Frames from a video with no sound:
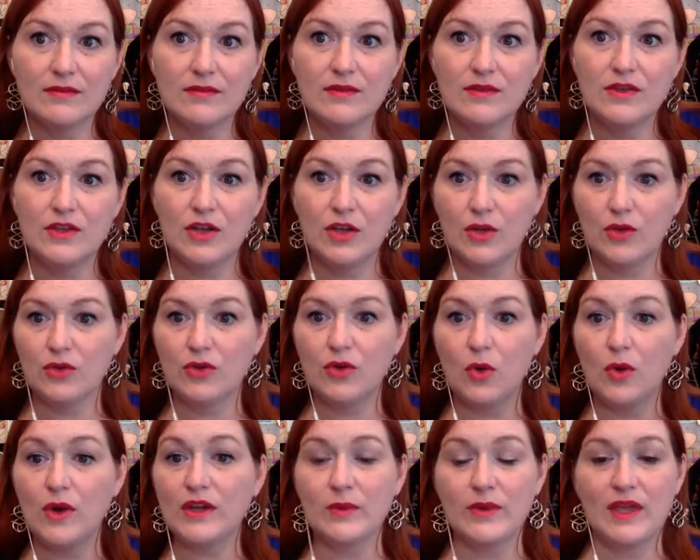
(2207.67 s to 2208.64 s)
you know,
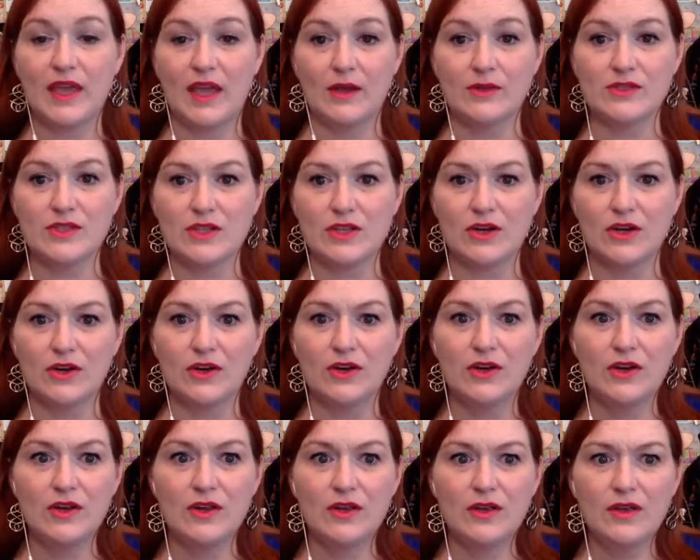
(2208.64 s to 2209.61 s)
going to a counselor?
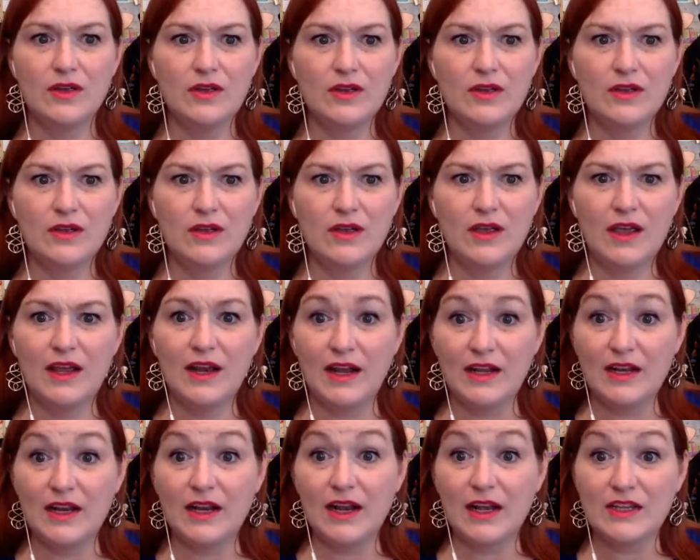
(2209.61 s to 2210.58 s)
And I,
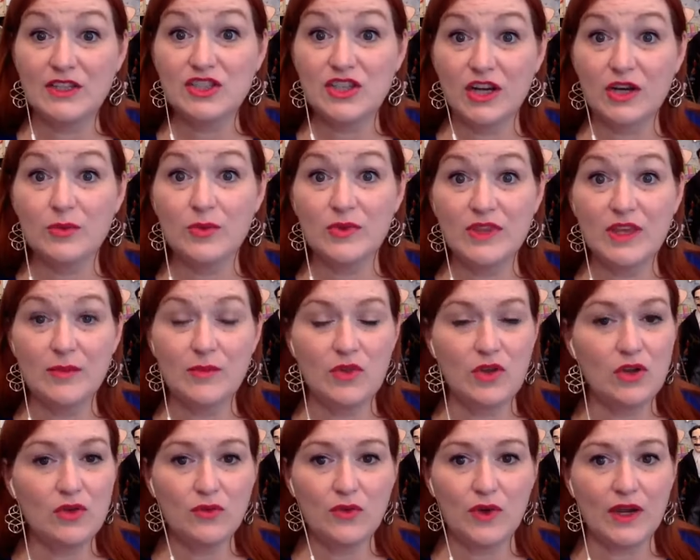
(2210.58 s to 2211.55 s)
and I shared with him, you
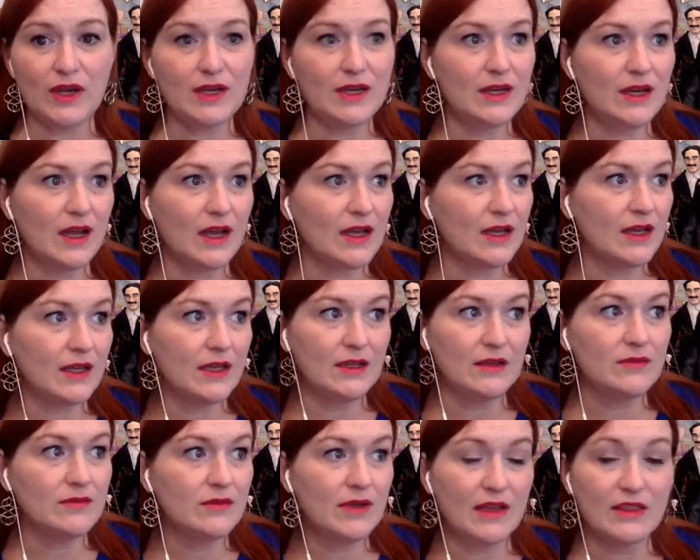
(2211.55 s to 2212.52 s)
know, Randy and I,
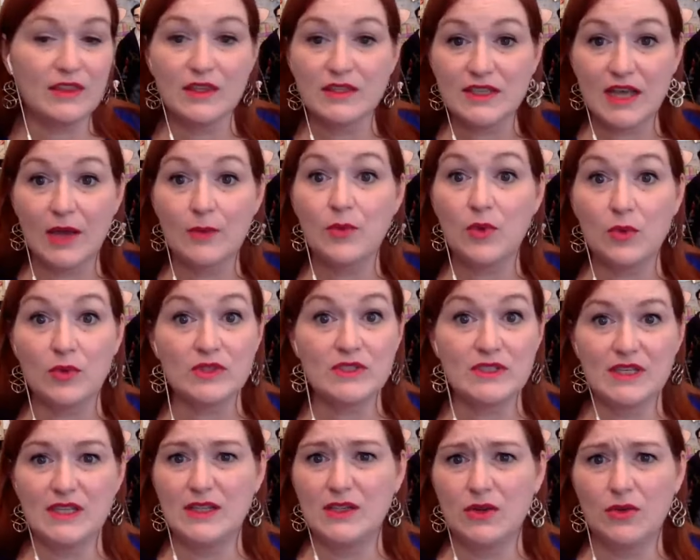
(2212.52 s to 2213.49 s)
at the time we were
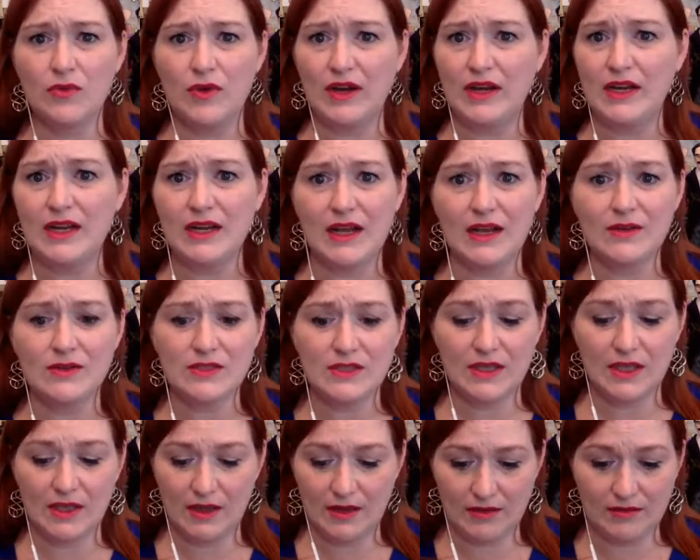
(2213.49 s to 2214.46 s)
seeing, you know, Randy and I are
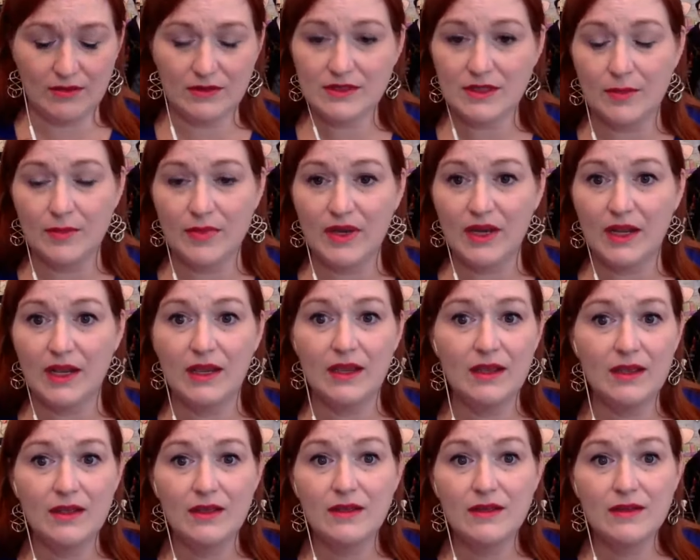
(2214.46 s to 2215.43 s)
seeing somebody.
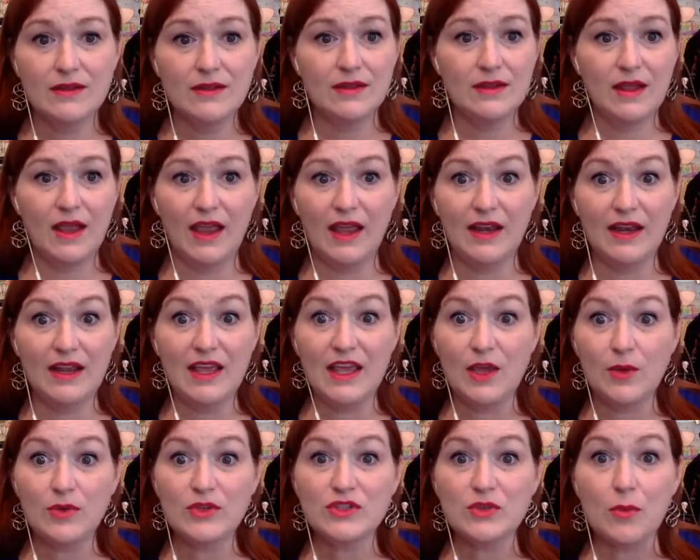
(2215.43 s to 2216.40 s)
And
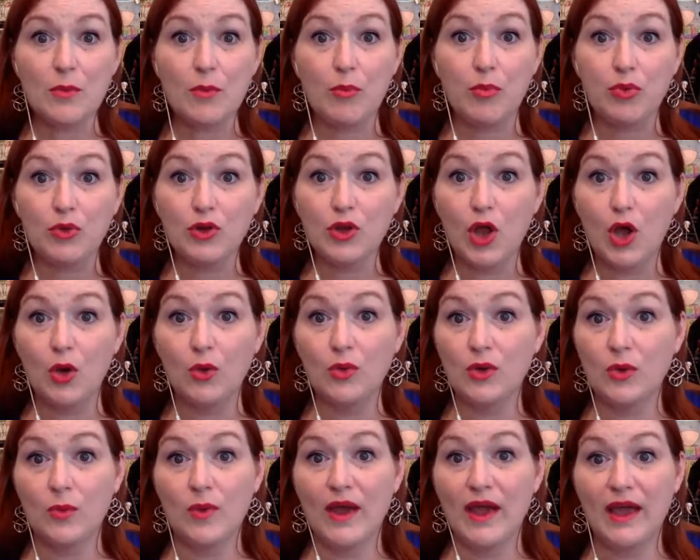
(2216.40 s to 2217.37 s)
he was blown
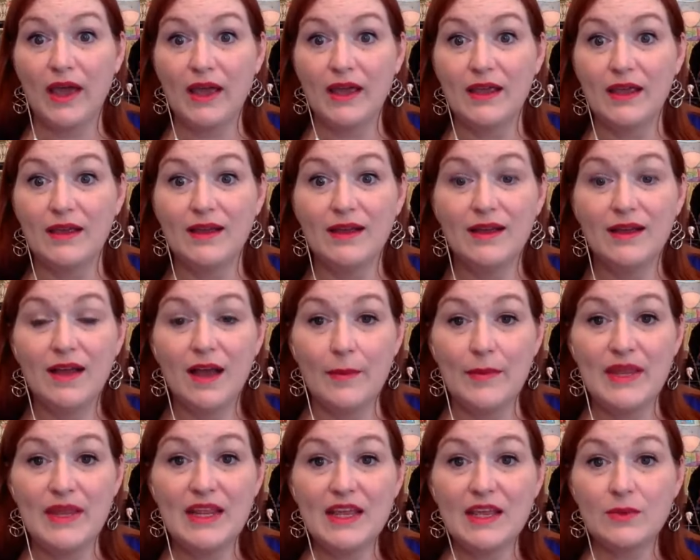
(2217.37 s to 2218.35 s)
away. I
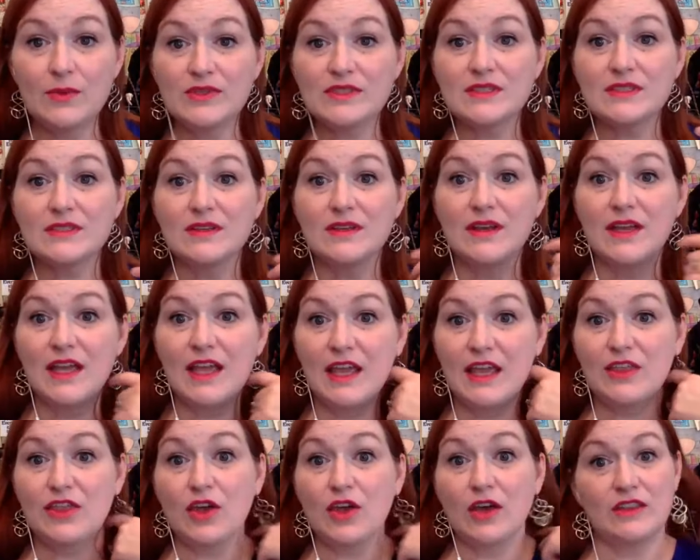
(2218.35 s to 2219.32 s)
mean, he was,
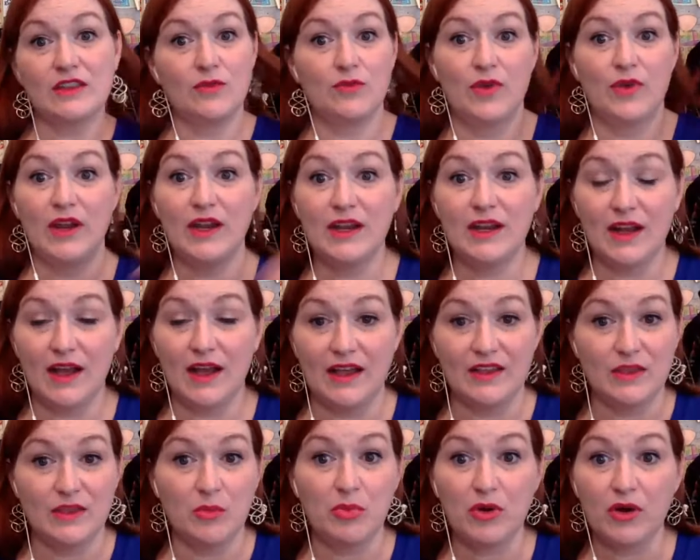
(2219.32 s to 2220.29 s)
he thought that Randy and I
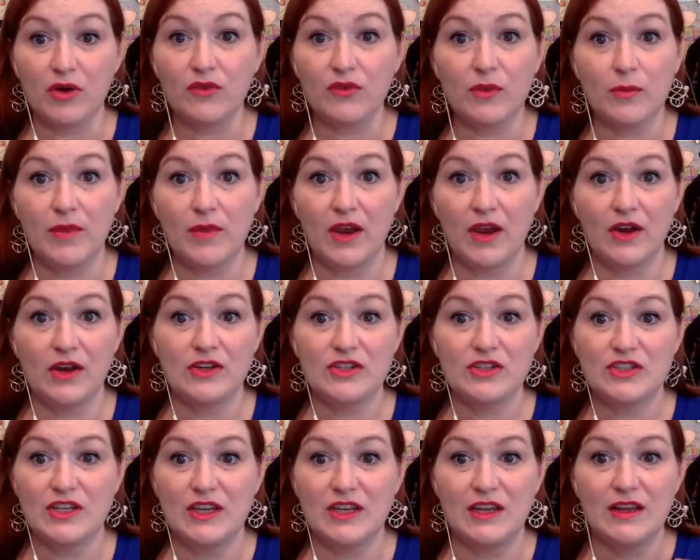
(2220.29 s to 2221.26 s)
had the perfect marriage.
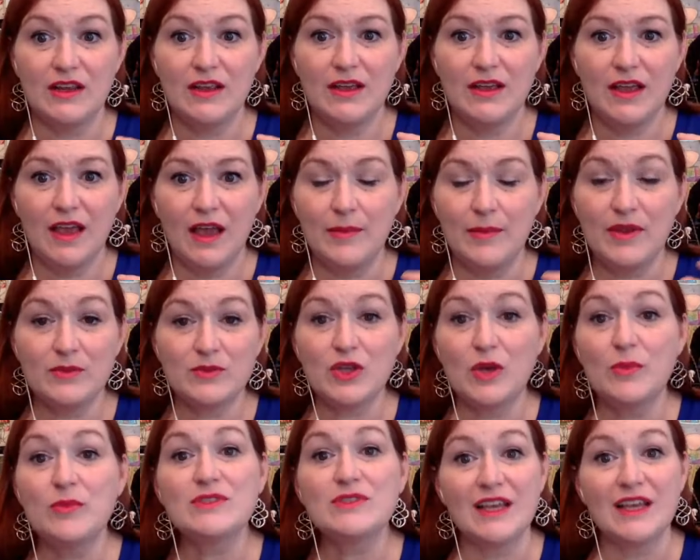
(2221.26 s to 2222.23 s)
And I mean, it was
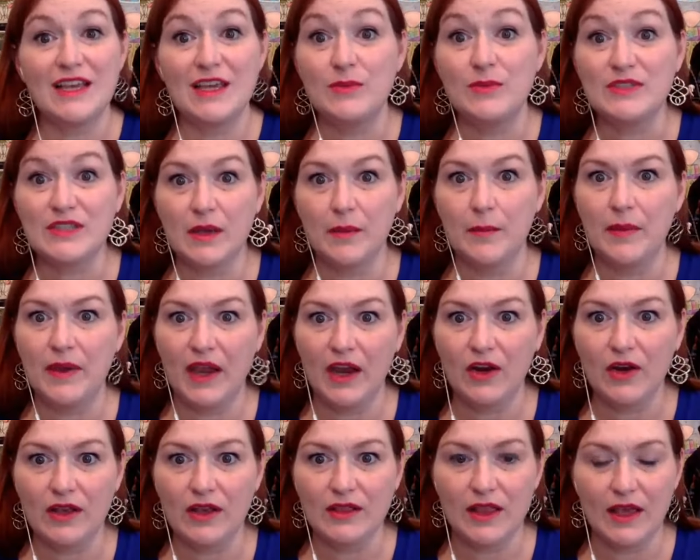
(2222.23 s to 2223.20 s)
almost like he was
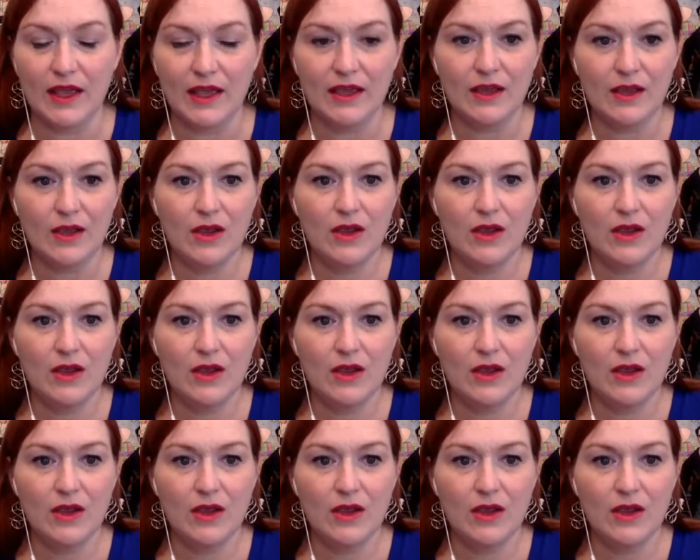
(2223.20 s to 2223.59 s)
comparing, like,